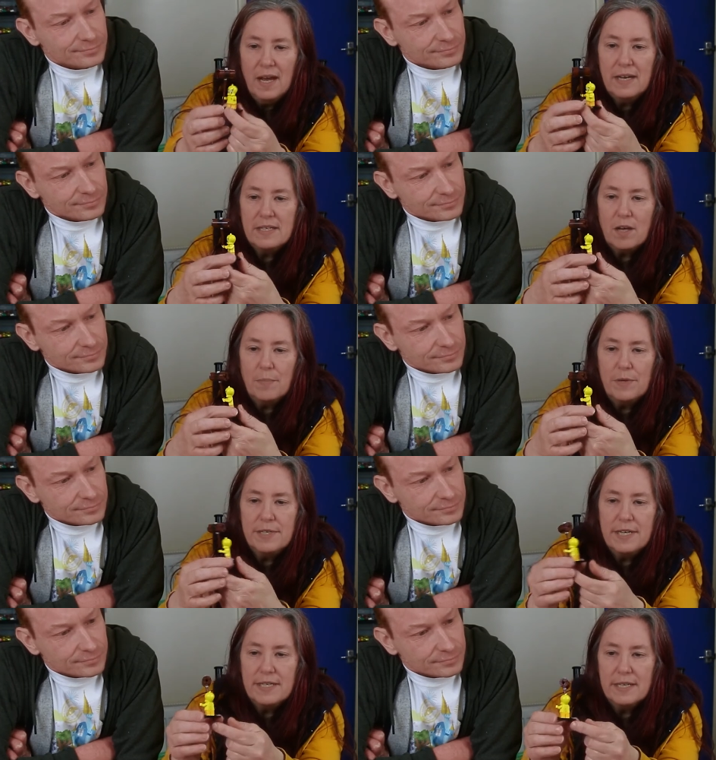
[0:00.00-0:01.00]
Speaker 1: and he's got a
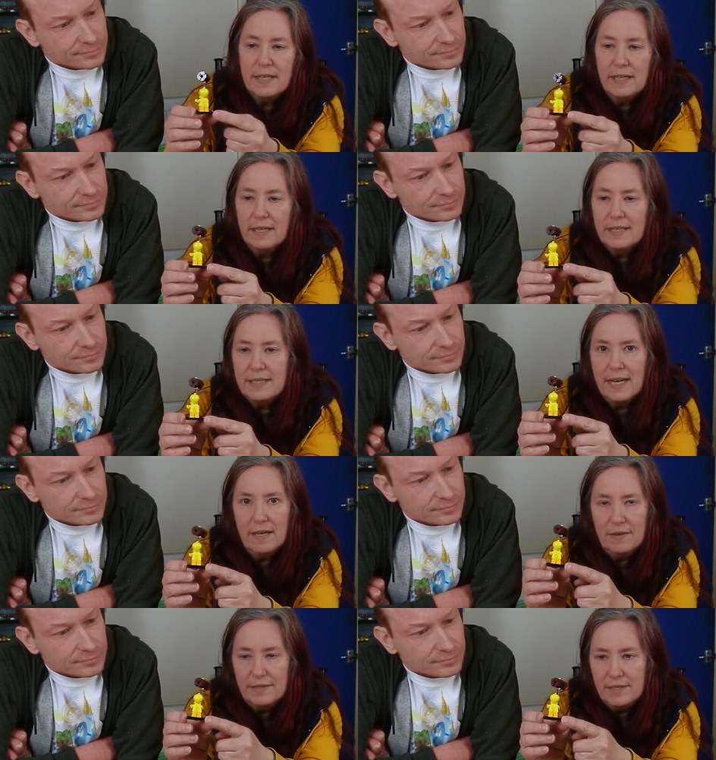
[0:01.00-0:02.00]
printed uh,
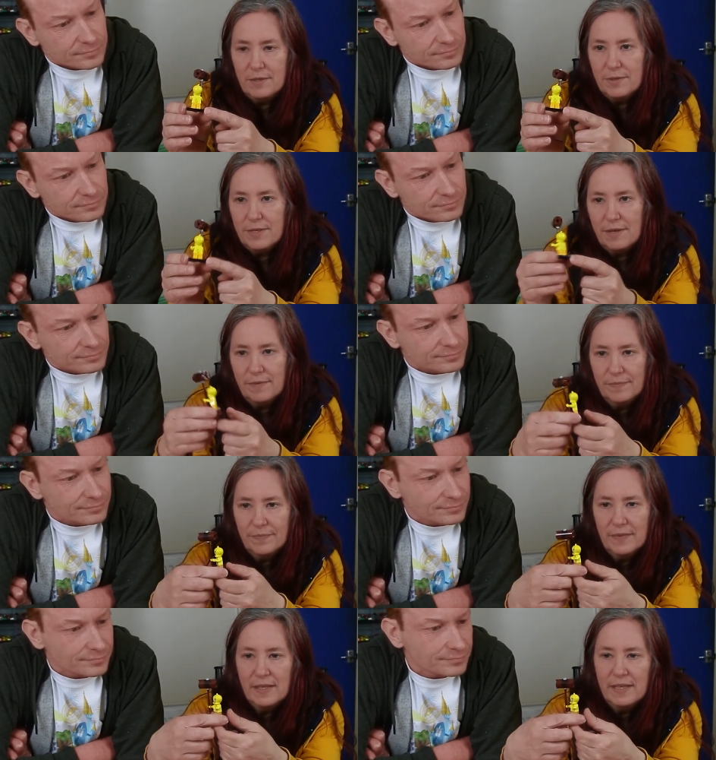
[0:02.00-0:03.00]
tail on his torso.
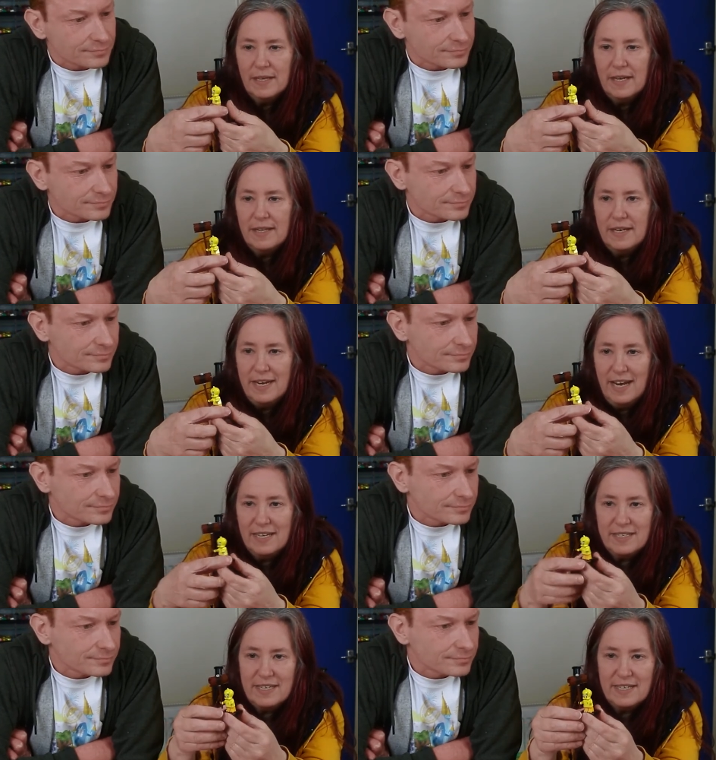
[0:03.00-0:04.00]
And then he
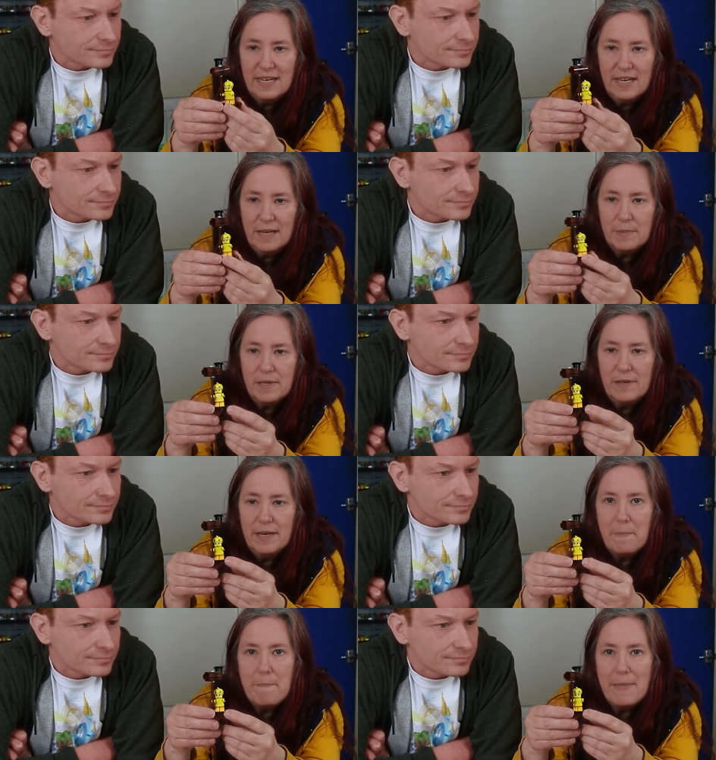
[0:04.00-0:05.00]
has this
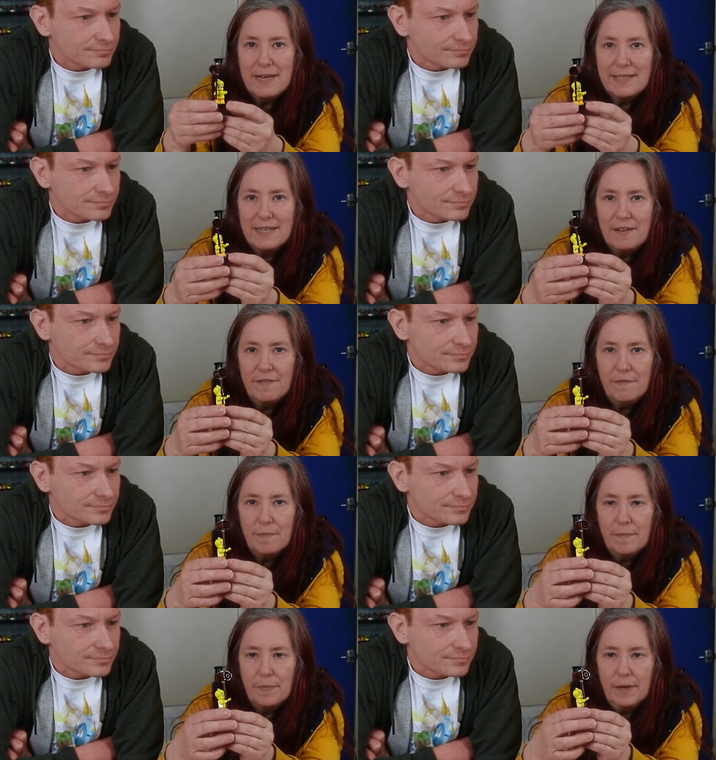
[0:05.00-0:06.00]
absolutely massive
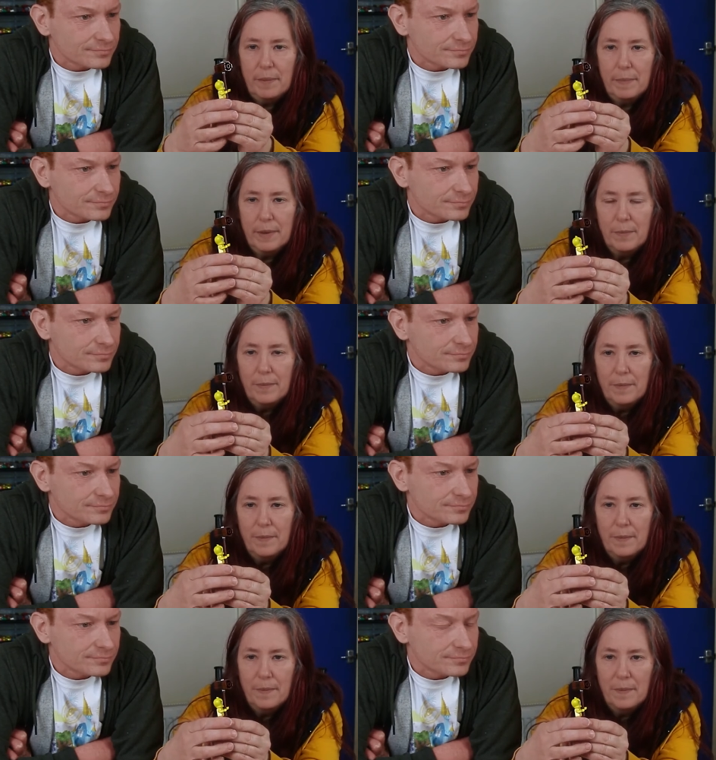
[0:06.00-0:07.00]
brick built
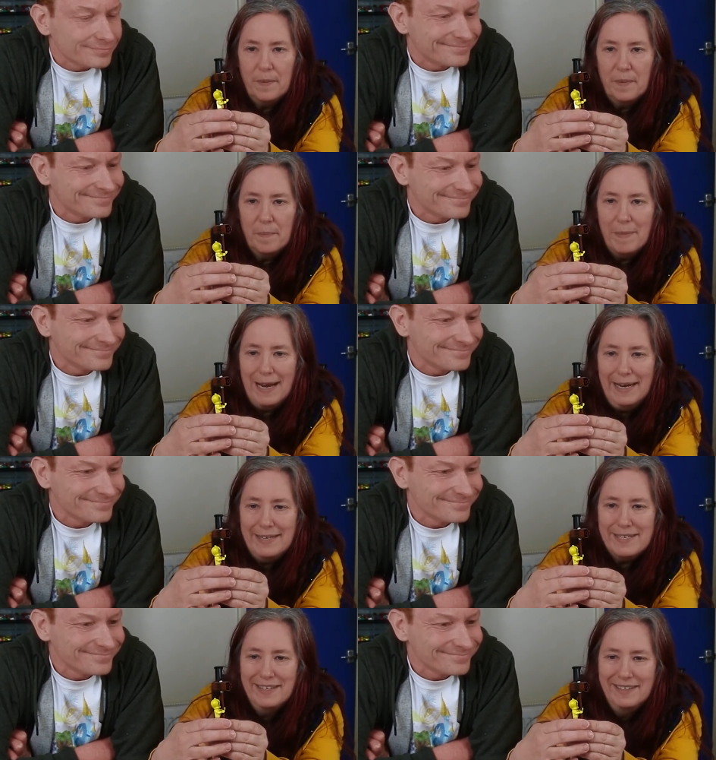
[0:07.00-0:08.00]
mallet.